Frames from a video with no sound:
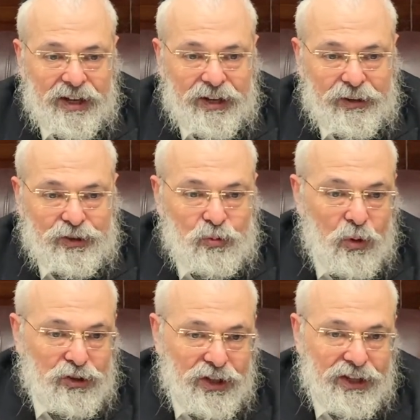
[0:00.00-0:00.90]
Because the
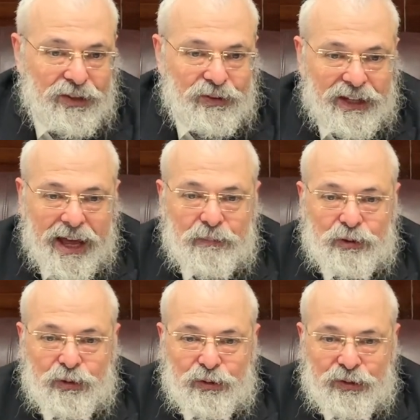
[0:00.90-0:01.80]
worst thing that happens
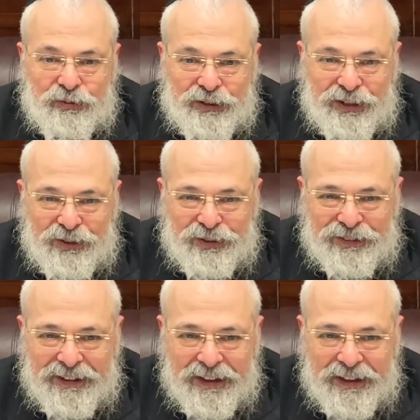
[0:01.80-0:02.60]
when you